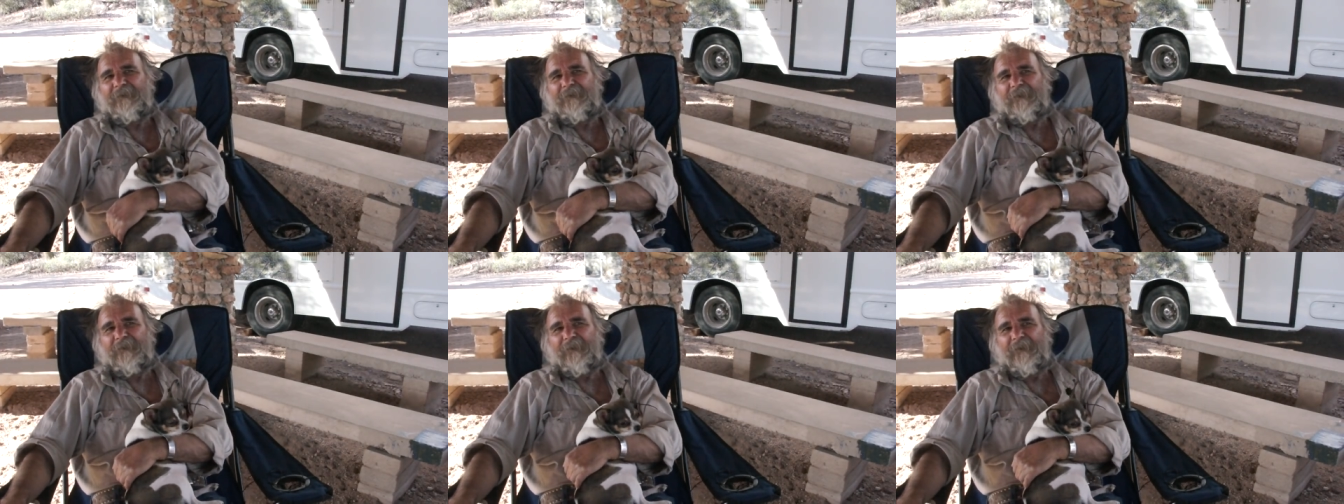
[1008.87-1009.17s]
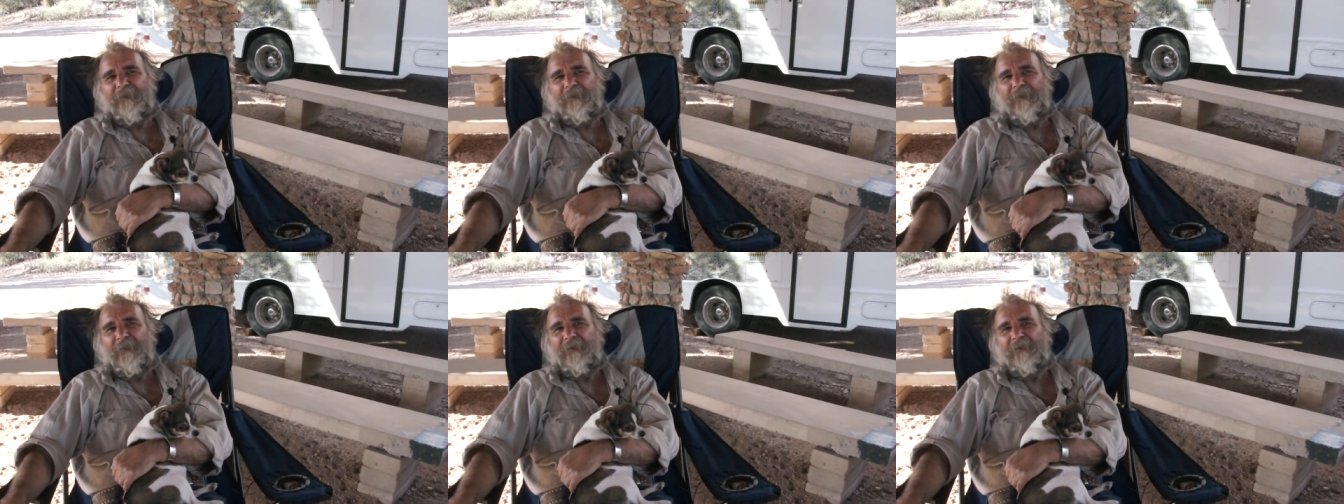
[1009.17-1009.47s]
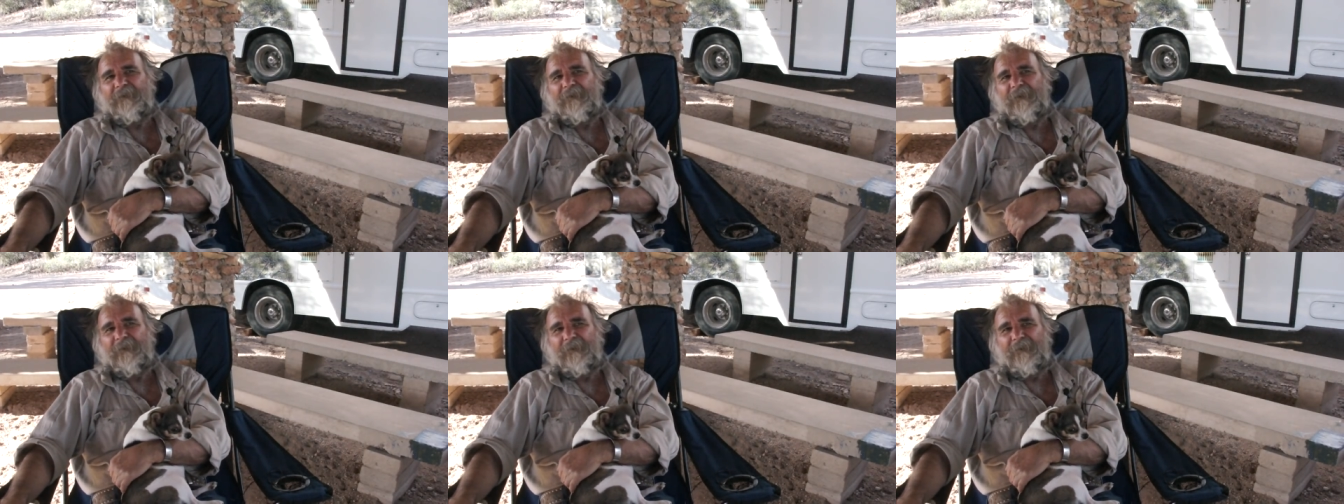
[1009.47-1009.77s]

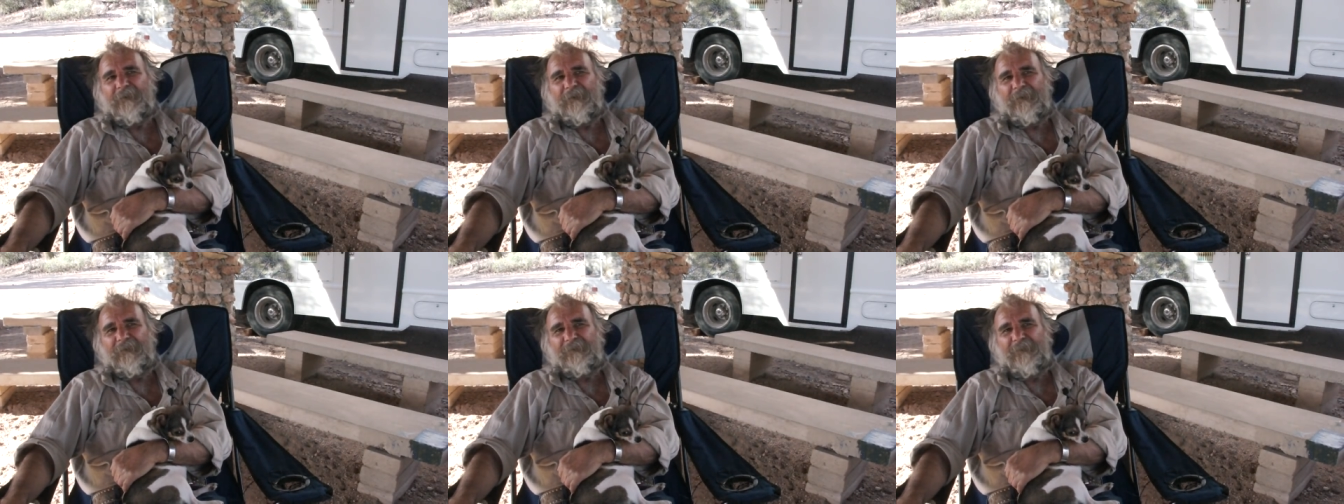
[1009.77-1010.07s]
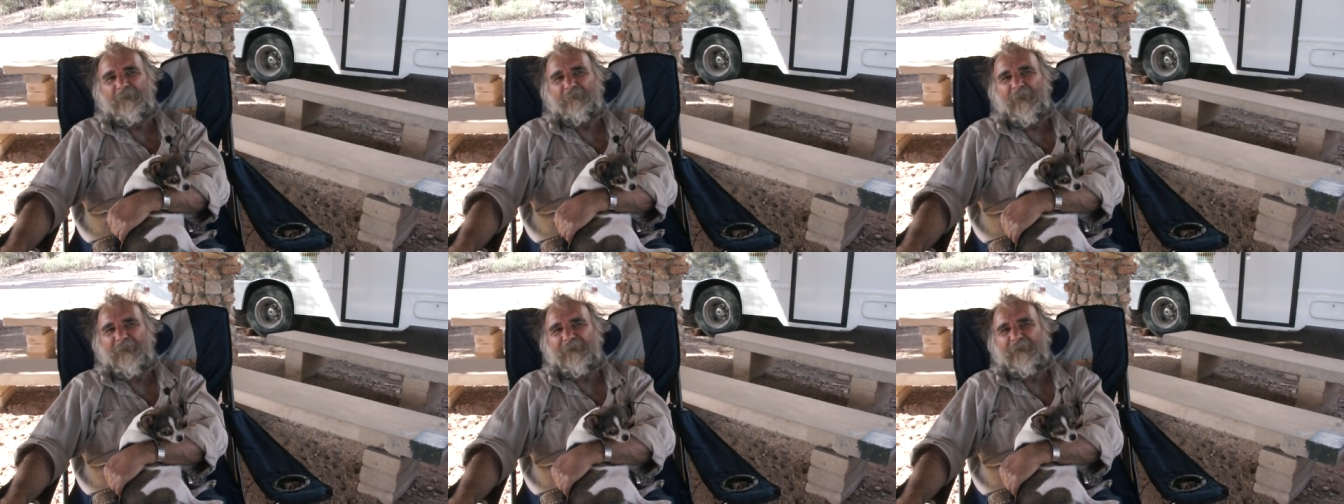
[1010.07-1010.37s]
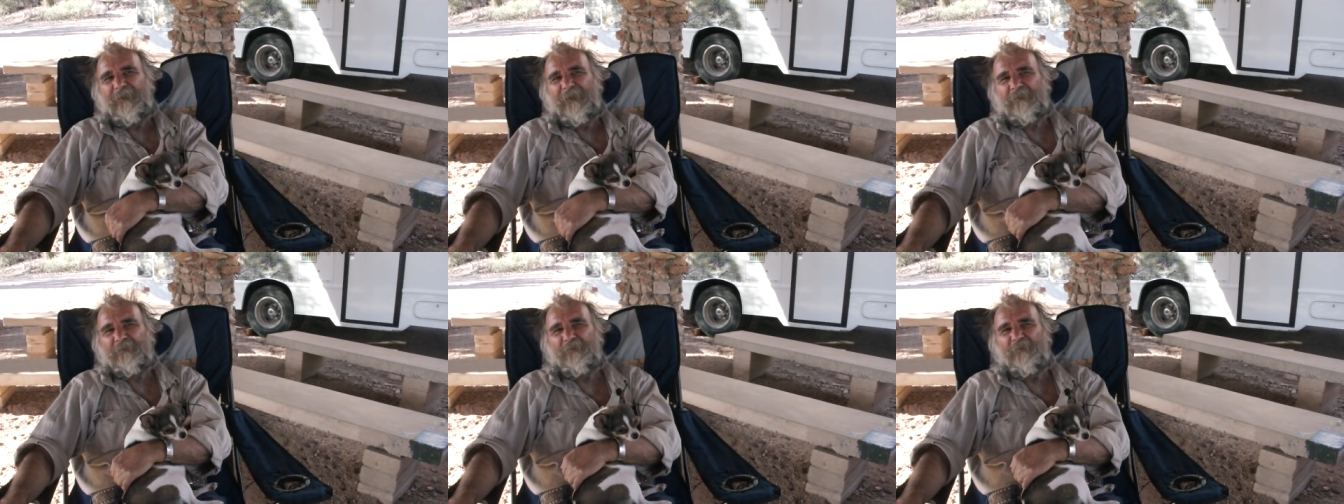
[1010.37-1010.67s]
and and they
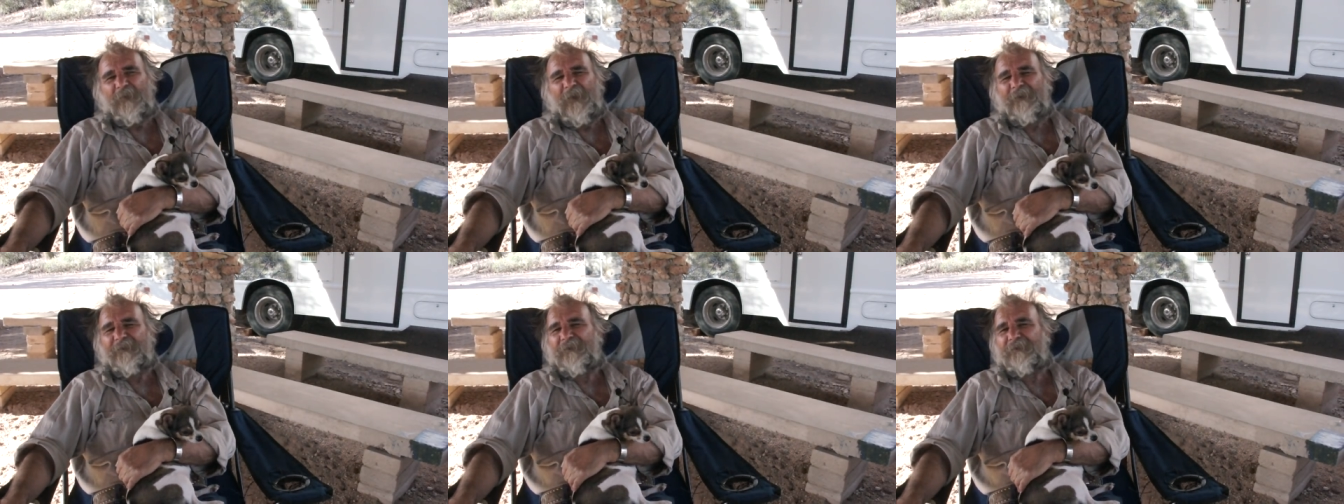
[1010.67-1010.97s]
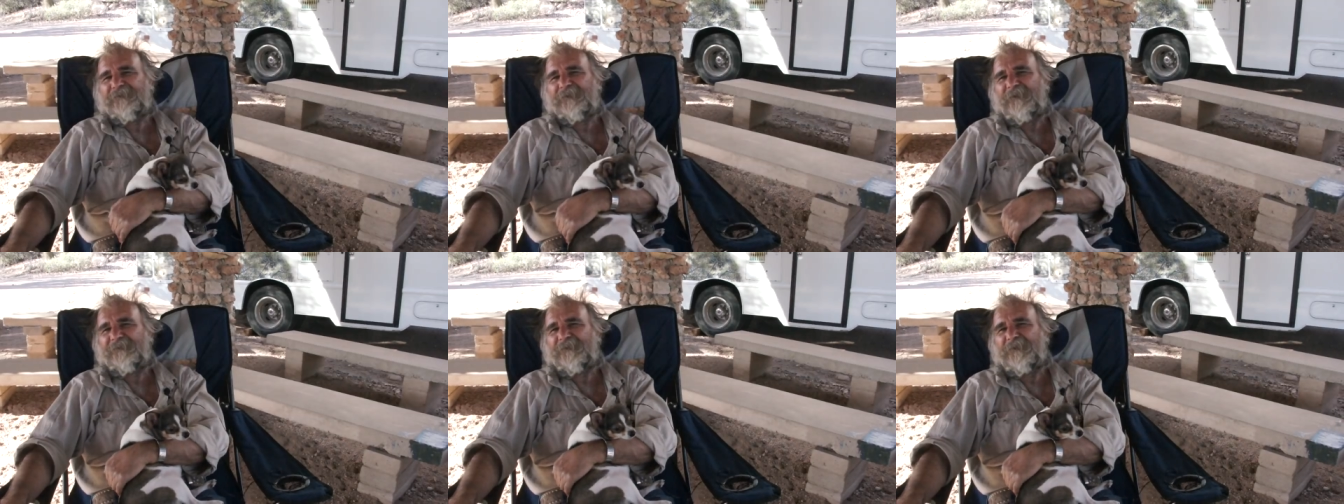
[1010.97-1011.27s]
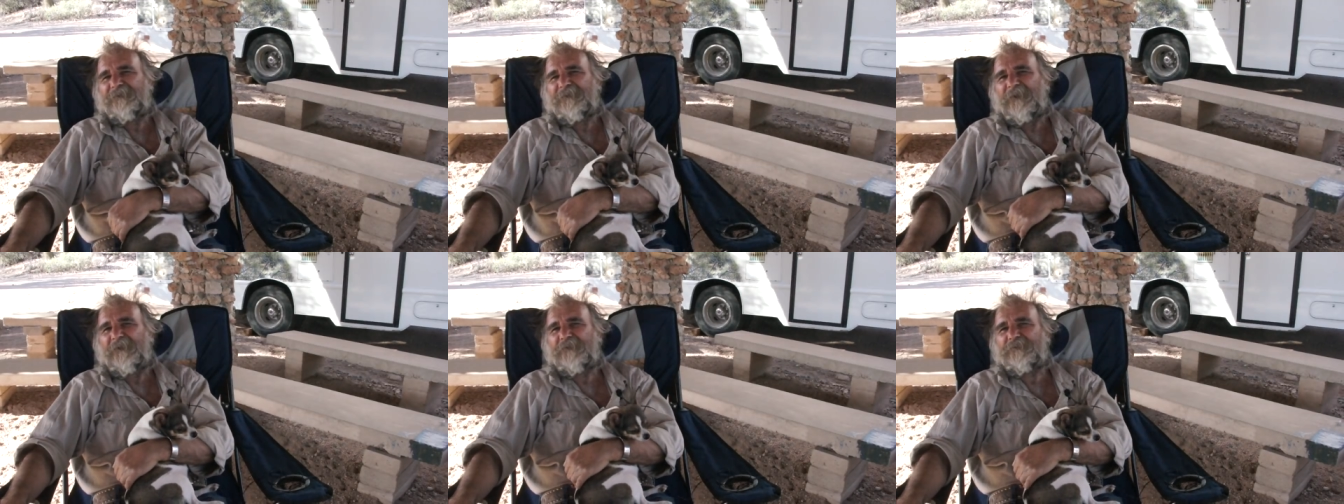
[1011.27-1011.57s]
wanted like two hundred
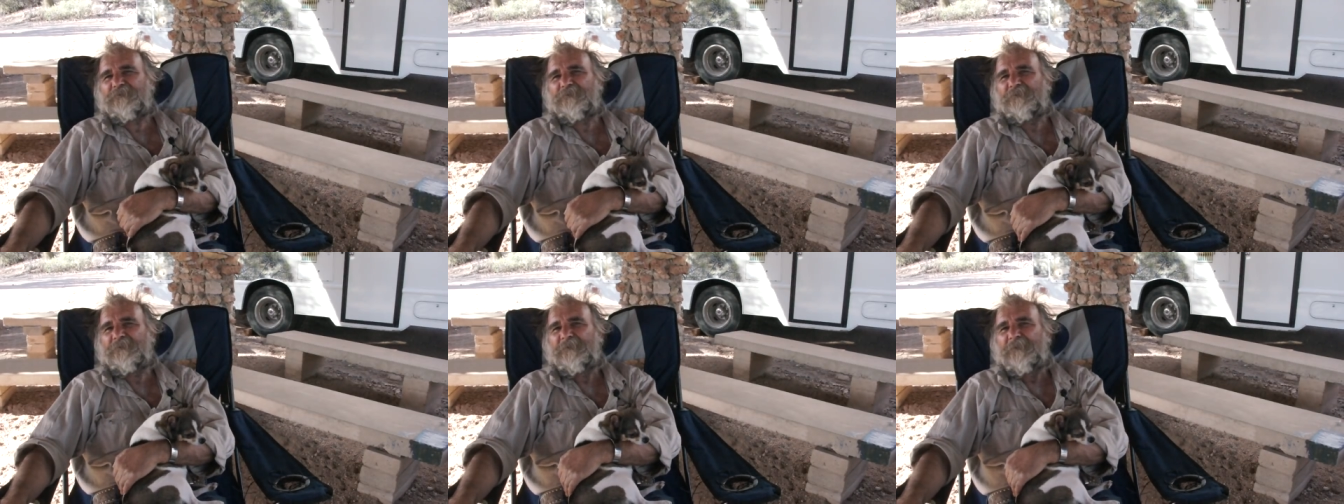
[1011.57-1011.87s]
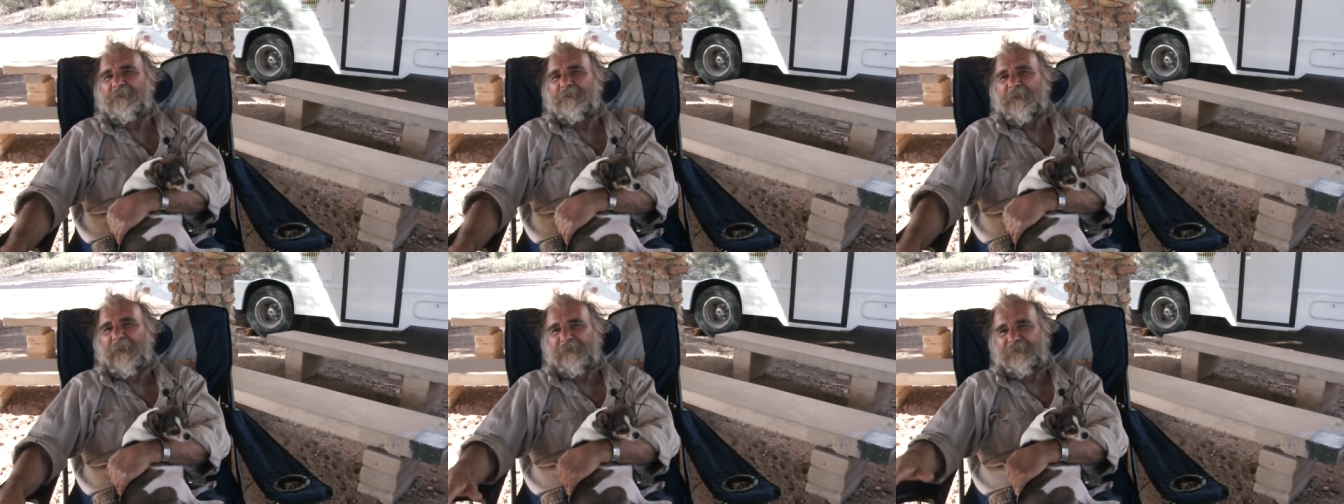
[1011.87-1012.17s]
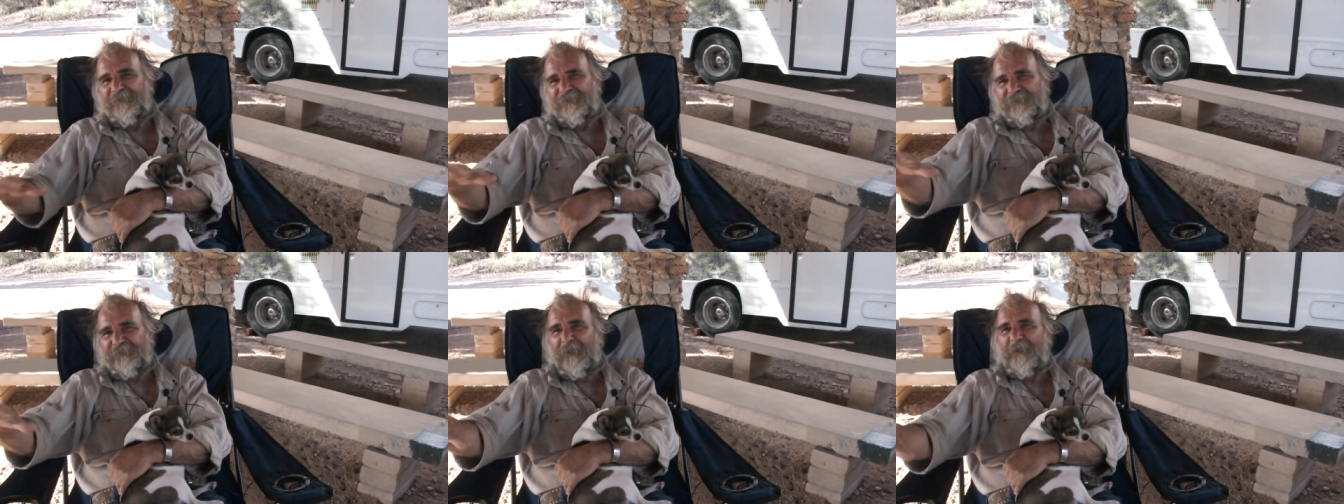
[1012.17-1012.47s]
thousand dollars to,
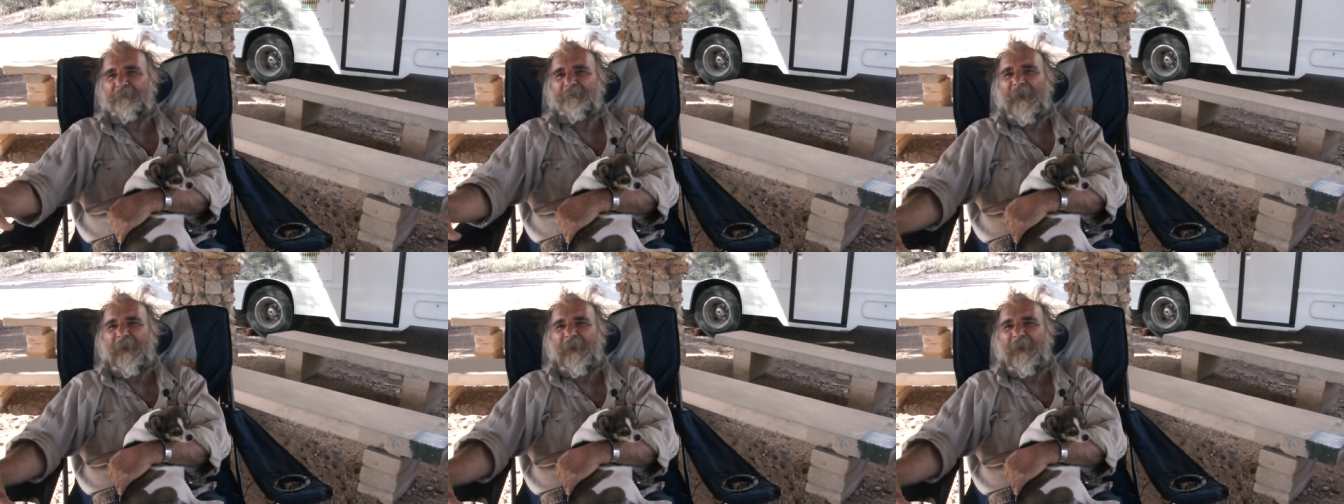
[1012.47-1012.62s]
like the stock